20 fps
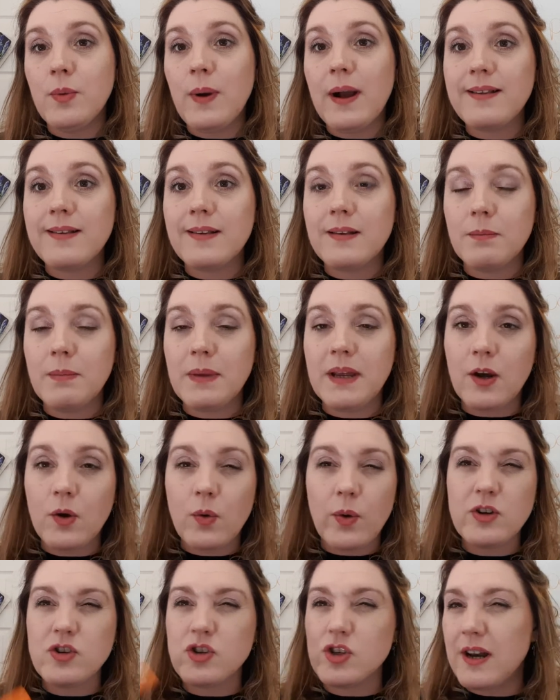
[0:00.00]
asked me a
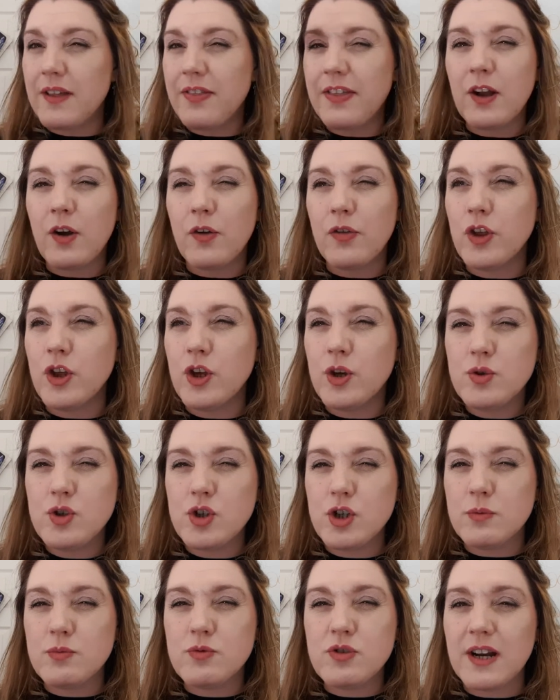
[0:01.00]
question, I think on the
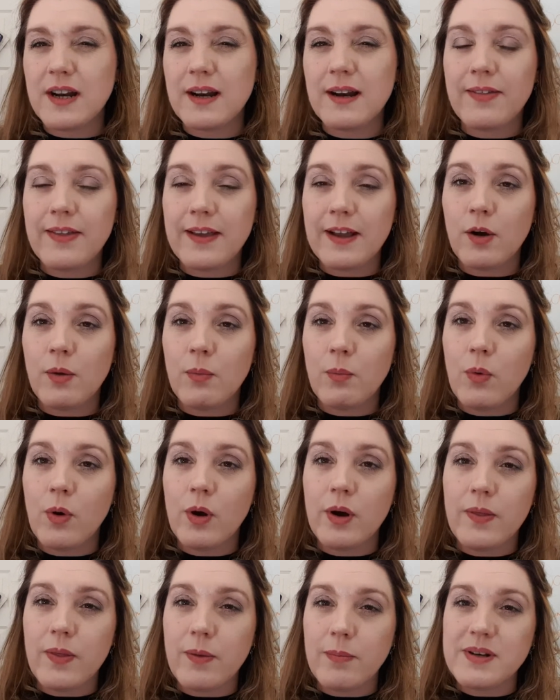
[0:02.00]
YouTube channel, I think on
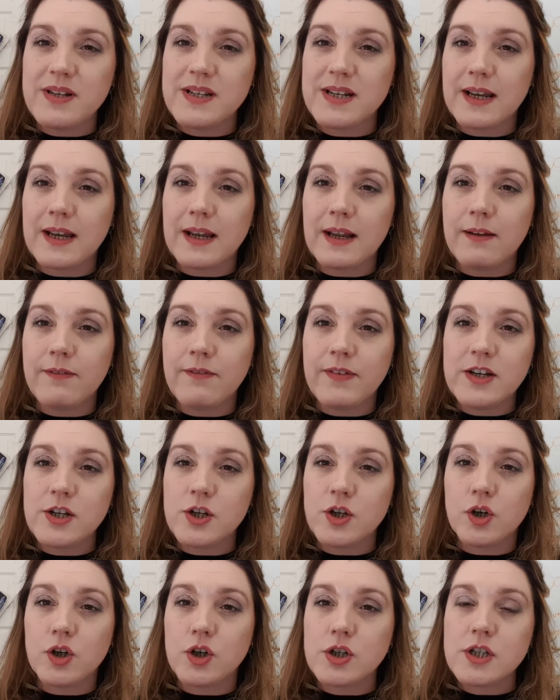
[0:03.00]
one of the particular
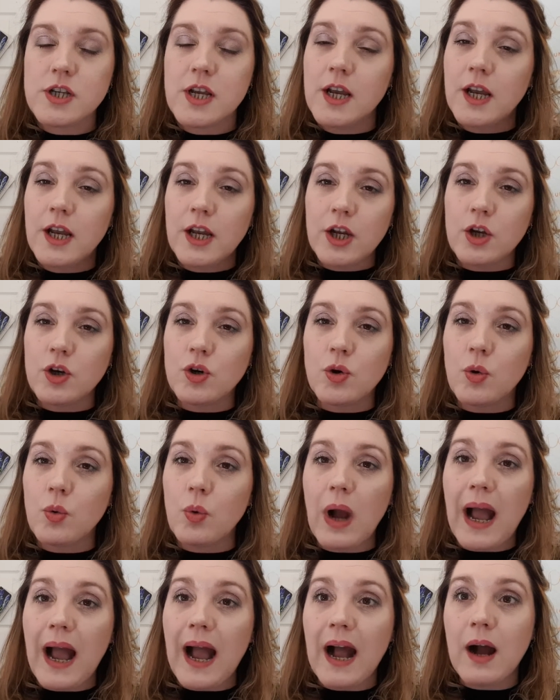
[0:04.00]
videos,
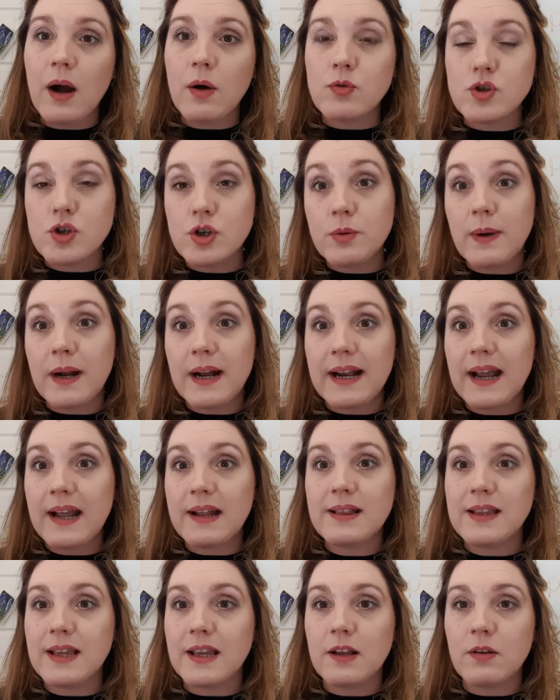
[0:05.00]
how do I
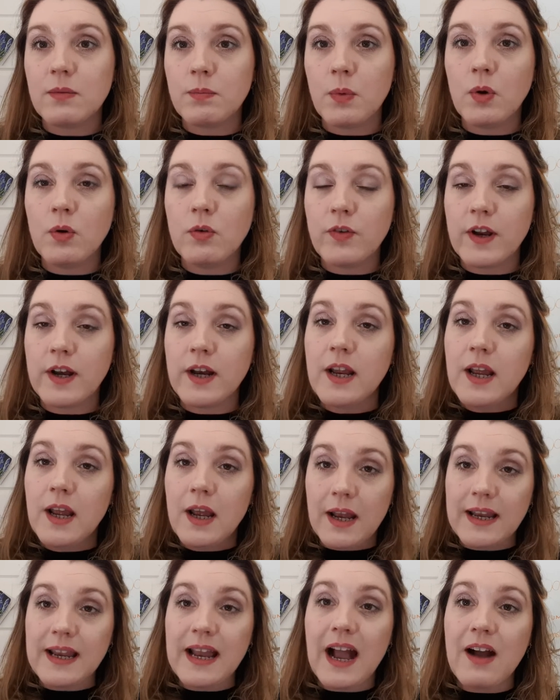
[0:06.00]
get things moving?
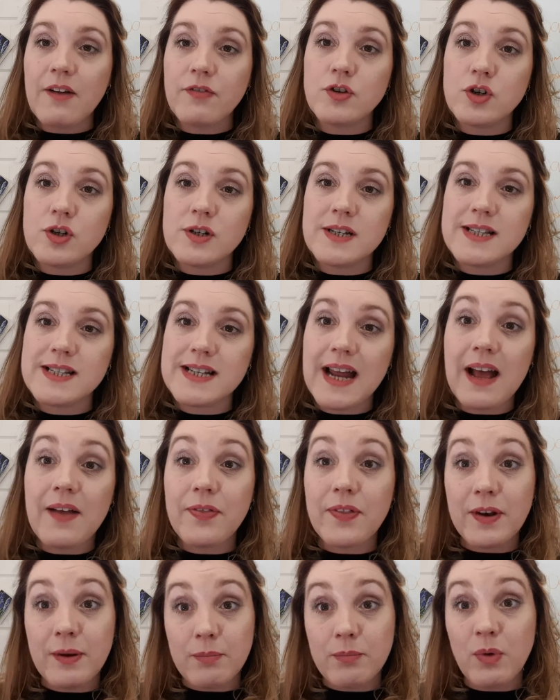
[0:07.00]
You have to understand
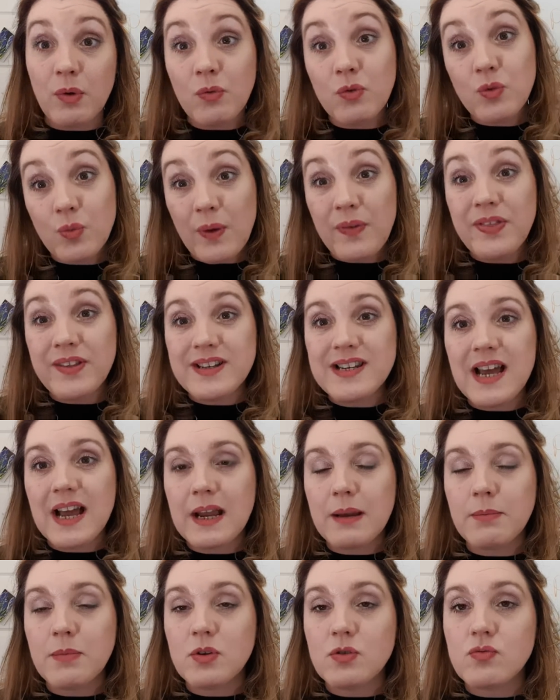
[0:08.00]
that it moves when the
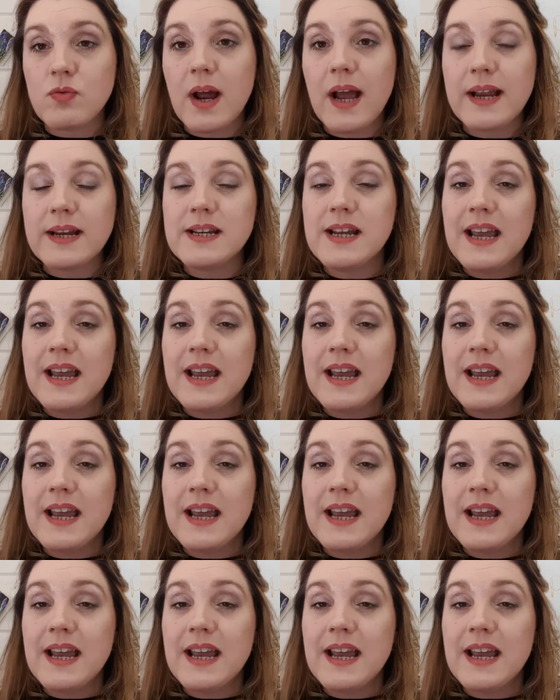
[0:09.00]
time is right,